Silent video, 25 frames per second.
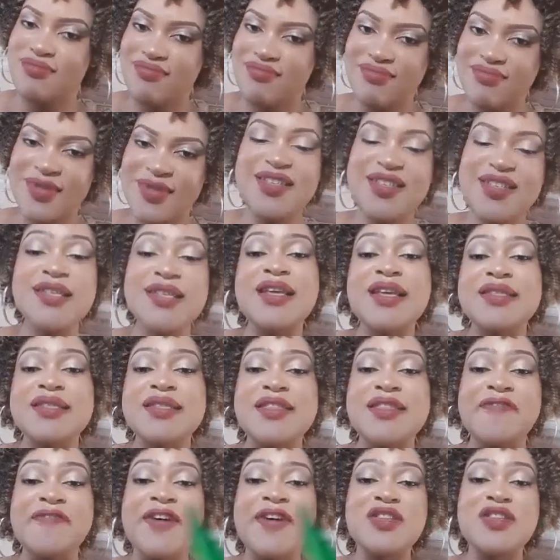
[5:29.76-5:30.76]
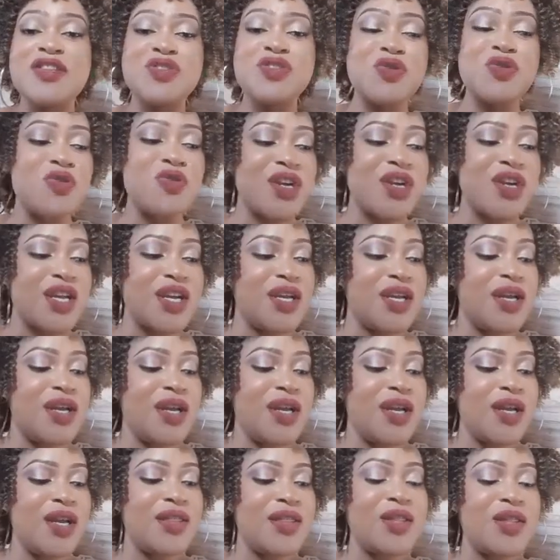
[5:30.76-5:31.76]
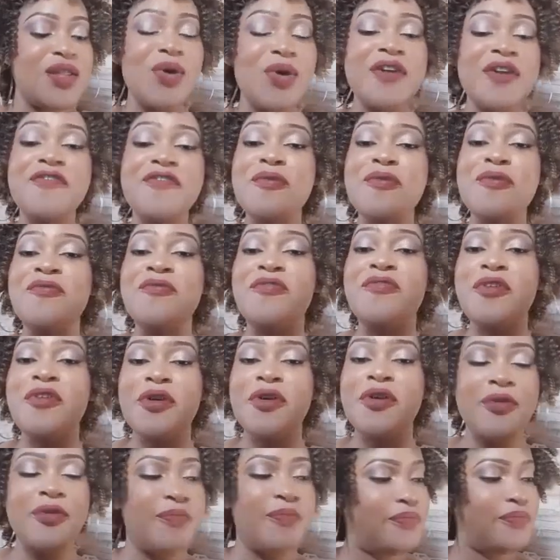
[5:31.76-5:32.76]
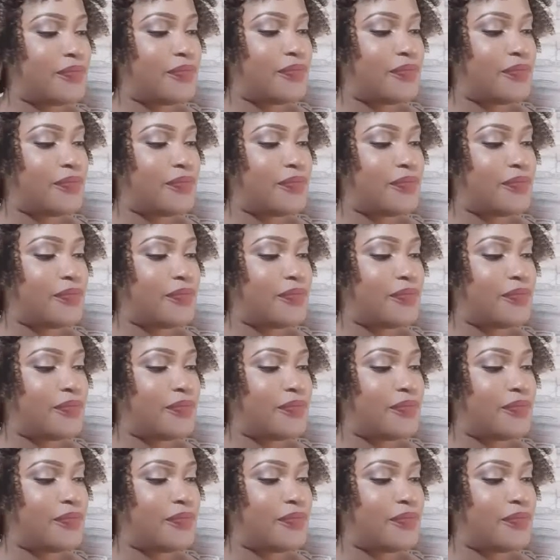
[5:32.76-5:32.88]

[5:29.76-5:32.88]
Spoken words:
It's just that the factory, the one from for,